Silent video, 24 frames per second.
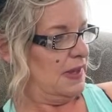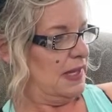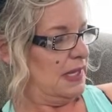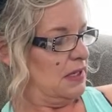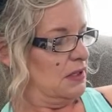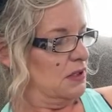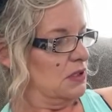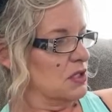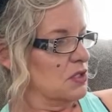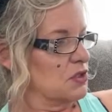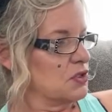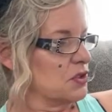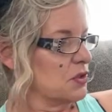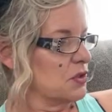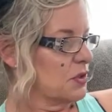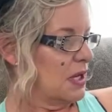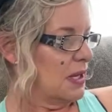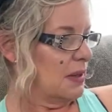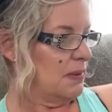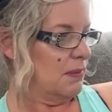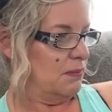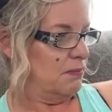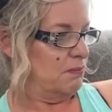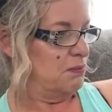Did you
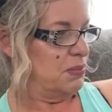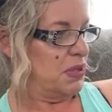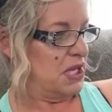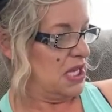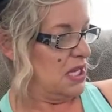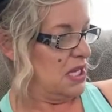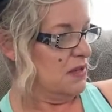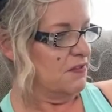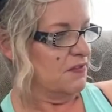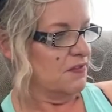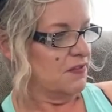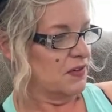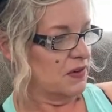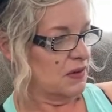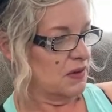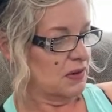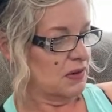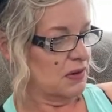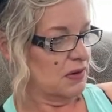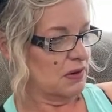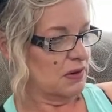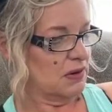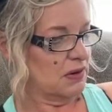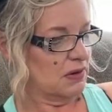get beef?
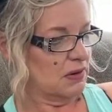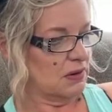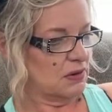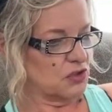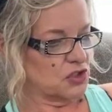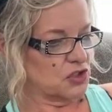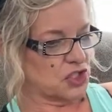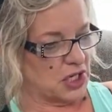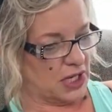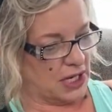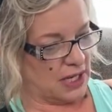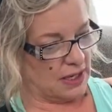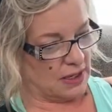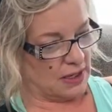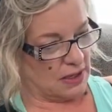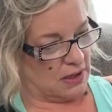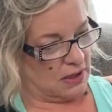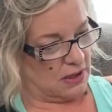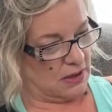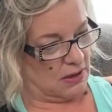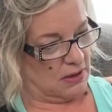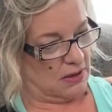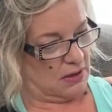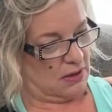Chicken.
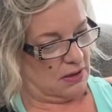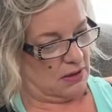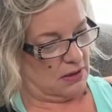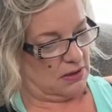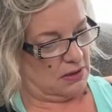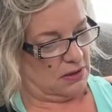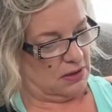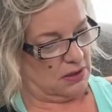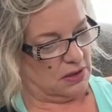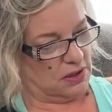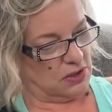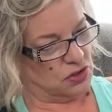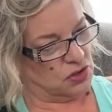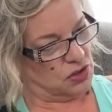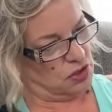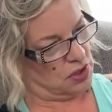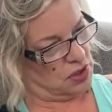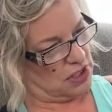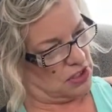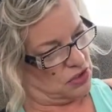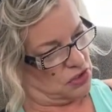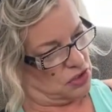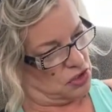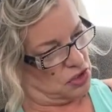Did you
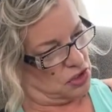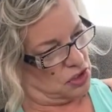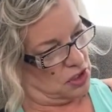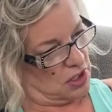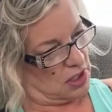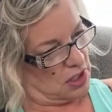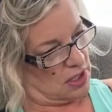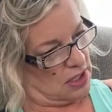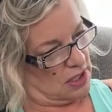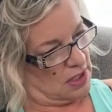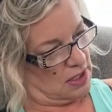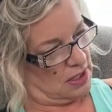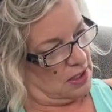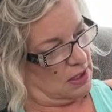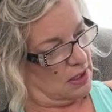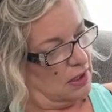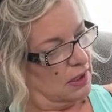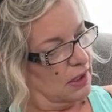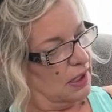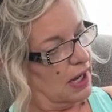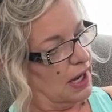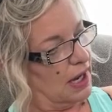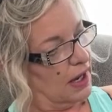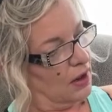get chicken?
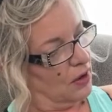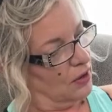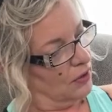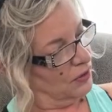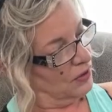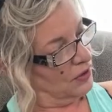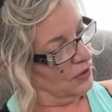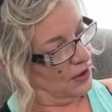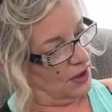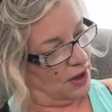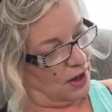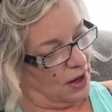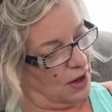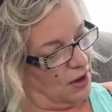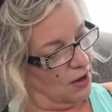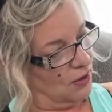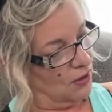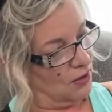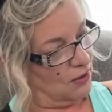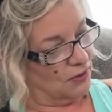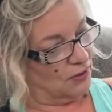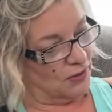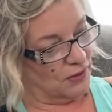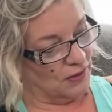Oh,
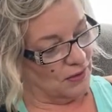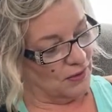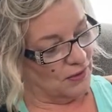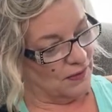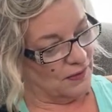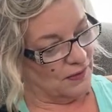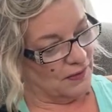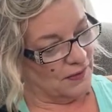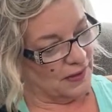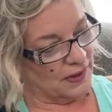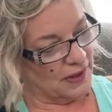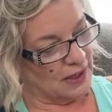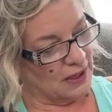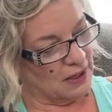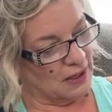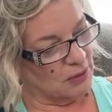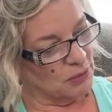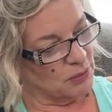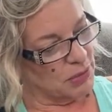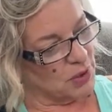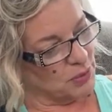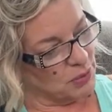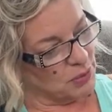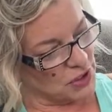no.
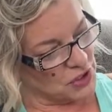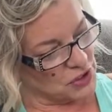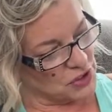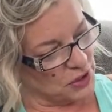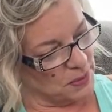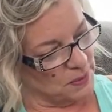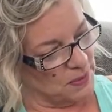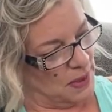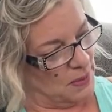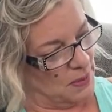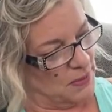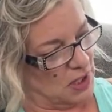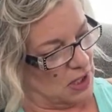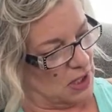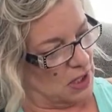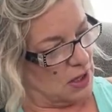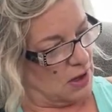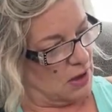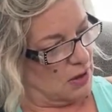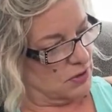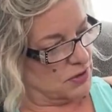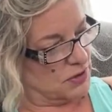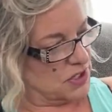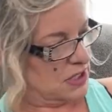But where'd your mama
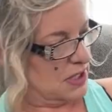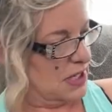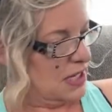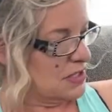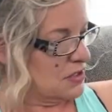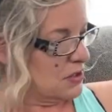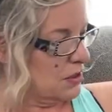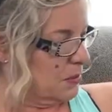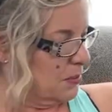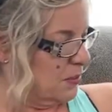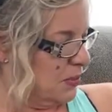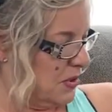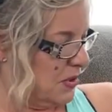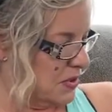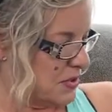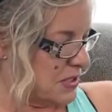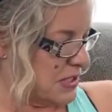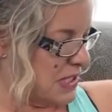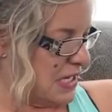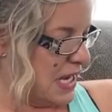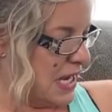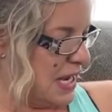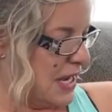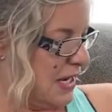go? Today's her
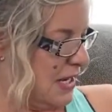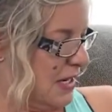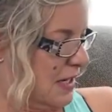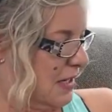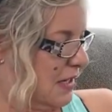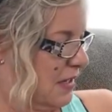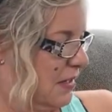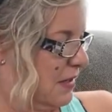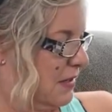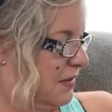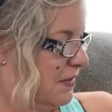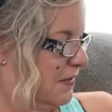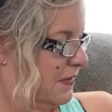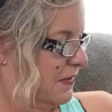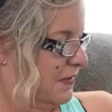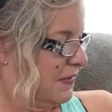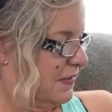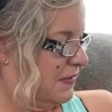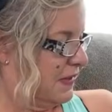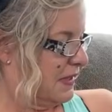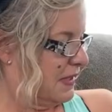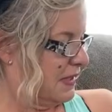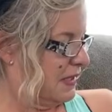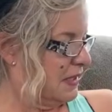birthday.
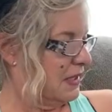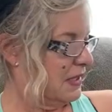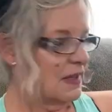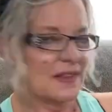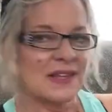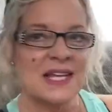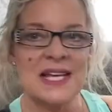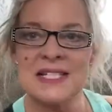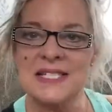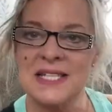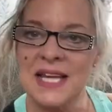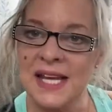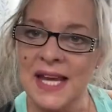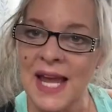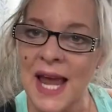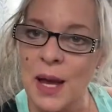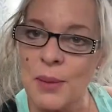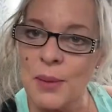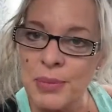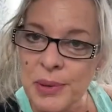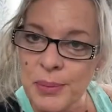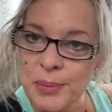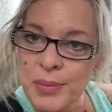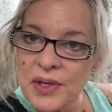They sang
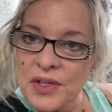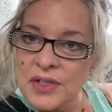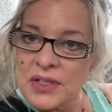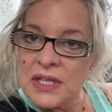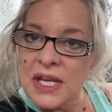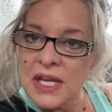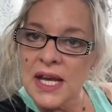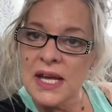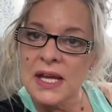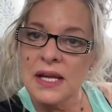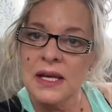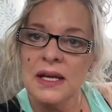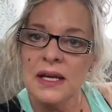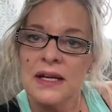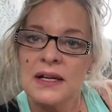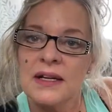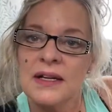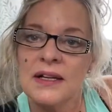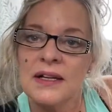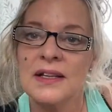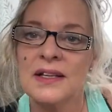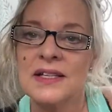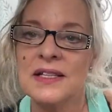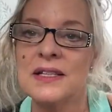happy birthday
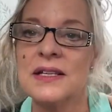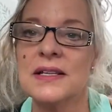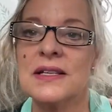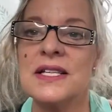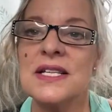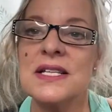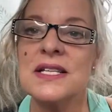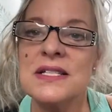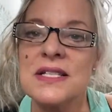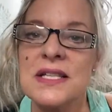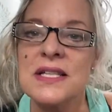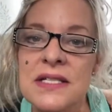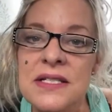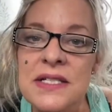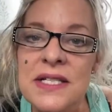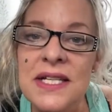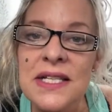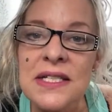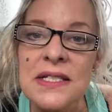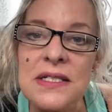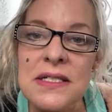to Sissis.